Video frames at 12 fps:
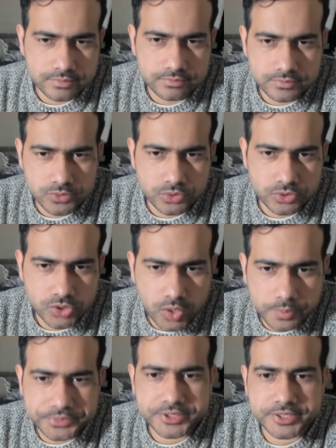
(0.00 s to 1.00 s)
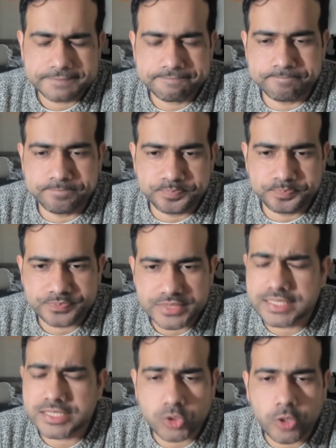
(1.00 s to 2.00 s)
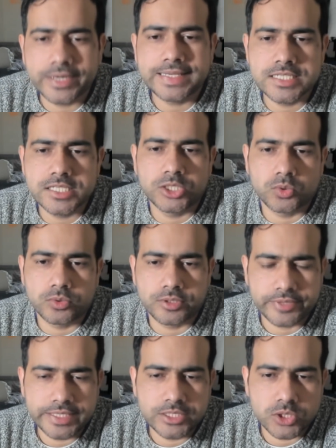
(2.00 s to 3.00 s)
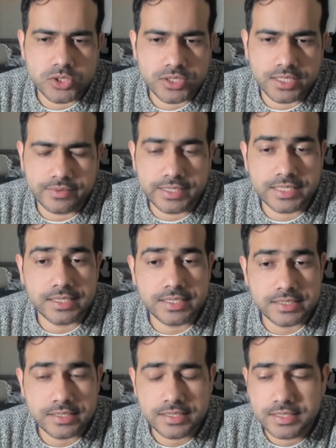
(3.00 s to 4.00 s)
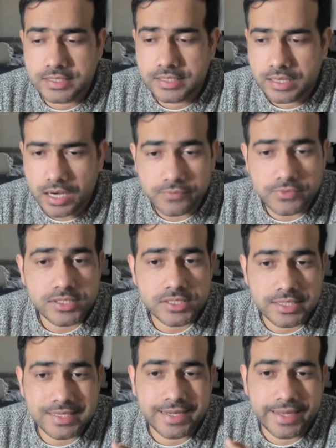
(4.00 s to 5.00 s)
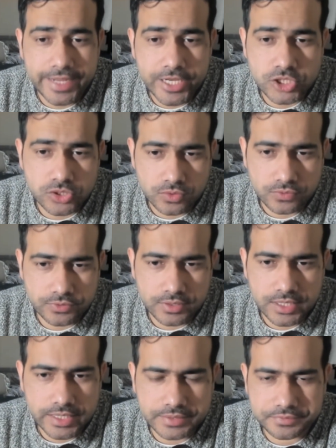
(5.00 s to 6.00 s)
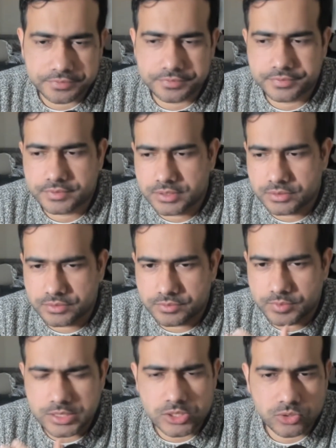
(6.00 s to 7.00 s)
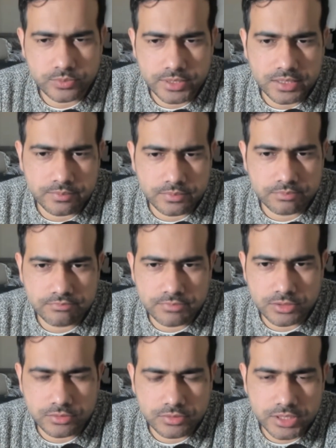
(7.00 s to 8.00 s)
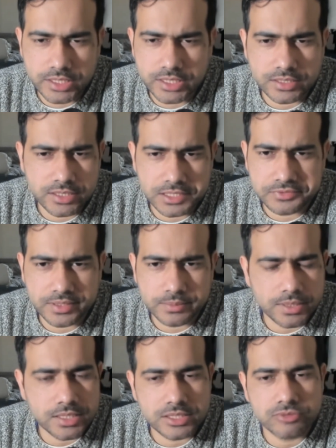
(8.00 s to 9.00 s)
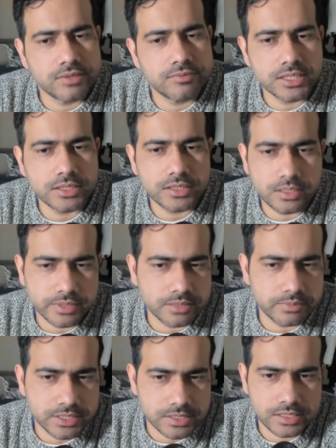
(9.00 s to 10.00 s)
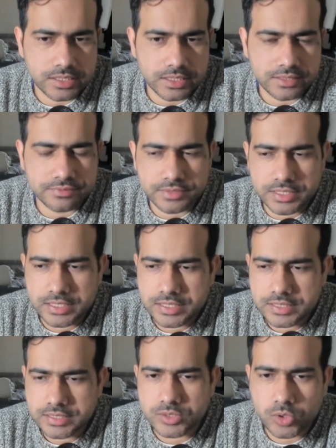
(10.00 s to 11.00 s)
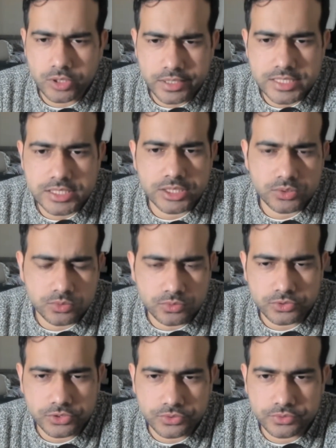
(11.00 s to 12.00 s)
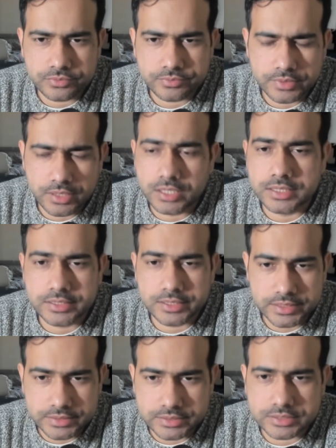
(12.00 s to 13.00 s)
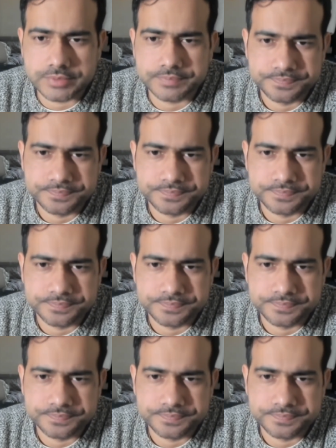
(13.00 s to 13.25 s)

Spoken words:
good jobs. And it's not easy to train yourself. At least after certain age of your life, once you become, 30, 35 plus, you have other commitments in life. It's not easy to, learn things